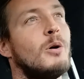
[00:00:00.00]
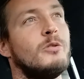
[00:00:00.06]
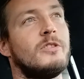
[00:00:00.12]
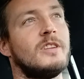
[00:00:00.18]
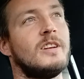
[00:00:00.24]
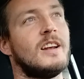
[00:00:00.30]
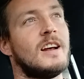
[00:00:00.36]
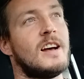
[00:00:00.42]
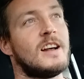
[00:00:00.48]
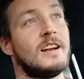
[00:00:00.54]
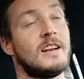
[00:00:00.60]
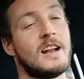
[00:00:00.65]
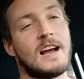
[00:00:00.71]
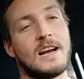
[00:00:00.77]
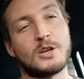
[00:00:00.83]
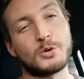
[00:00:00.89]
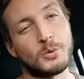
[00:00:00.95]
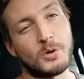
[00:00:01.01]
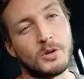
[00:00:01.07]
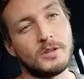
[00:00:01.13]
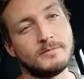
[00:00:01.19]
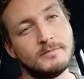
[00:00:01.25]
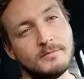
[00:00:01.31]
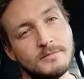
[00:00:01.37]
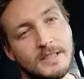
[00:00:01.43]
Posted it on an
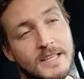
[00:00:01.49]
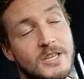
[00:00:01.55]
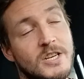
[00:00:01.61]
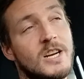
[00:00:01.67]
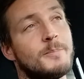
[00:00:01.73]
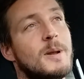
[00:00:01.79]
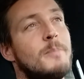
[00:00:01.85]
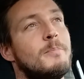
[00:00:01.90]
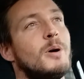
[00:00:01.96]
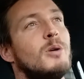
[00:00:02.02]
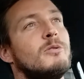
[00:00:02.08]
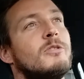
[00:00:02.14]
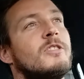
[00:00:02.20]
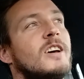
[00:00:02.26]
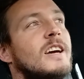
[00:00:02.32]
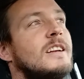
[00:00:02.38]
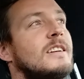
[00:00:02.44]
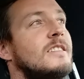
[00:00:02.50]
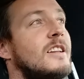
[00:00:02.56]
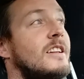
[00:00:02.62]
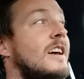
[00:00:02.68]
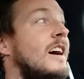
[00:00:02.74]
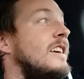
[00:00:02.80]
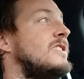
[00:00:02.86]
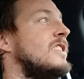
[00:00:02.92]
actual legitimate boat site,
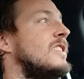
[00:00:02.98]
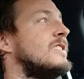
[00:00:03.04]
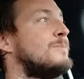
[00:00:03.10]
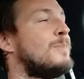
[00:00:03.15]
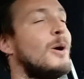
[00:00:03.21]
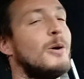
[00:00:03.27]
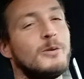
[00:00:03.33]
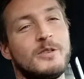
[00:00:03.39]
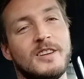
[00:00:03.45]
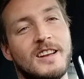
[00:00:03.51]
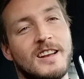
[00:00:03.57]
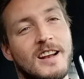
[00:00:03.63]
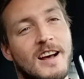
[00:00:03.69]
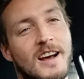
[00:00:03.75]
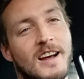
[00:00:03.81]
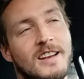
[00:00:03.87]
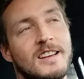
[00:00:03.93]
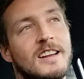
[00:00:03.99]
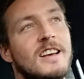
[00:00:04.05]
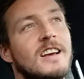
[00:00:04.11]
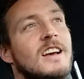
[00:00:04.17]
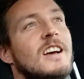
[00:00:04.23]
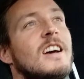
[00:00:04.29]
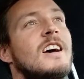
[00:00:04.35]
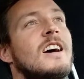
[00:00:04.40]
and then I just posted it on,
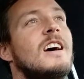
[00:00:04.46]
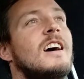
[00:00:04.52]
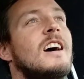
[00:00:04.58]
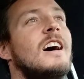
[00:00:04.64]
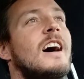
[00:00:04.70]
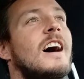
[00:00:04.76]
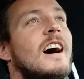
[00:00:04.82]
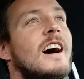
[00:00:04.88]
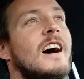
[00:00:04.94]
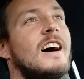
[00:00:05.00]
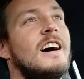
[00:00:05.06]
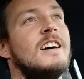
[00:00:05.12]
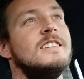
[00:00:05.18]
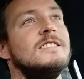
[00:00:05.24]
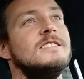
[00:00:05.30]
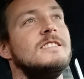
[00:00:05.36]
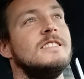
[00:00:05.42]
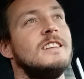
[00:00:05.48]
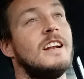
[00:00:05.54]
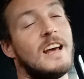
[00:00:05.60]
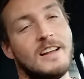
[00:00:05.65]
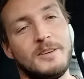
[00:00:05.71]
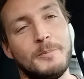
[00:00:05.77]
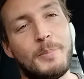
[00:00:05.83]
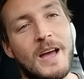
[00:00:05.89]

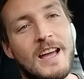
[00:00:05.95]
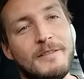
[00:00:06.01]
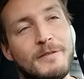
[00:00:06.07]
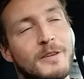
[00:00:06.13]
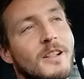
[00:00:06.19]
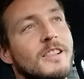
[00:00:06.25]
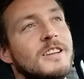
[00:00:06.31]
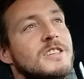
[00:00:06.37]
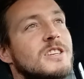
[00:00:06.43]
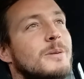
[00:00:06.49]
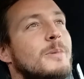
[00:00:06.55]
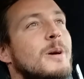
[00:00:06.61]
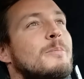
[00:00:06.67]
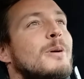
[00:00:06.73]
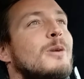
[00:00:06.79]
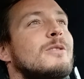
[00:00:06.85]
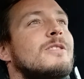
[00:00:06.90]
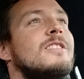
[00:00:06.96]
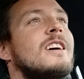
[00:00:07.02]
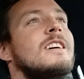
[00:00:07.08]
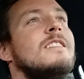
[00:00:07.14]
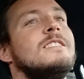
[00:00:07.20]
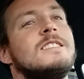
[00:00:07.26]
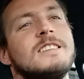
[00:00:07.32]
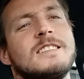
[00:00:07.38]
and I had to pay for the legitimate boat
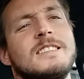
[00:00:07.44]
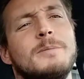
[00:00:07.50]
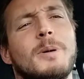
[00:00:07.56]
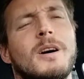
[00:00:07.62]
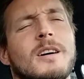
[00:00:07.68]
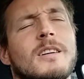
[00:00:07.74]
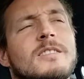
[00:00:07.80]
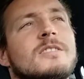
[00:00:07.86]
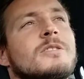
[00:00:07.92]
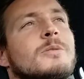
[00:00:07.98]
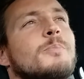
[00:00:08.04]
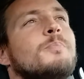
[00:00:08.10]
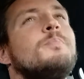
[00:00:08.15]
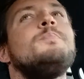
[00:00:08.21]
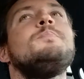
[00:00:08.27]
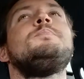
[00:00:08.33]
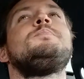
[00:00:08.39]
site, $60.